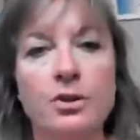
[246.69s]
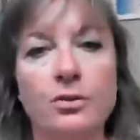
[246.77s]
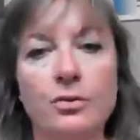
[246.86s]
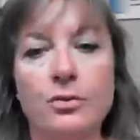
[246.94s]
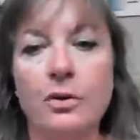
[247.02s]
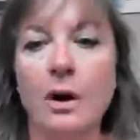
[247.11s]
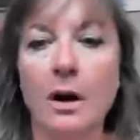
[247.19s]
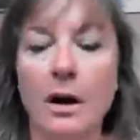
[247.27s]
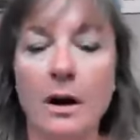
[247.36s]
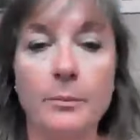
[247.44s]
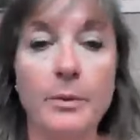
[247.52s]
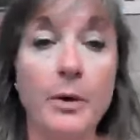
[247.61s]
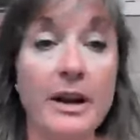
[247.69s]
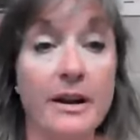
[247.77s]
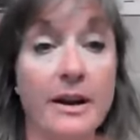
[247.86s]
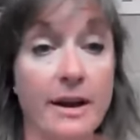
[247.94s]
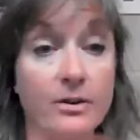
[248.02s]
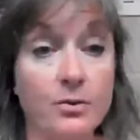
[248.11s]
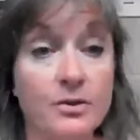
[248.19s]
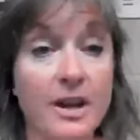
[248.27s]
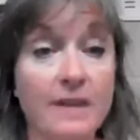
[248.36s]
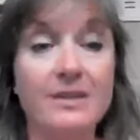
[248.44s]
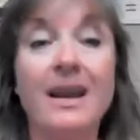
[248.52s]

to be ready to exercise.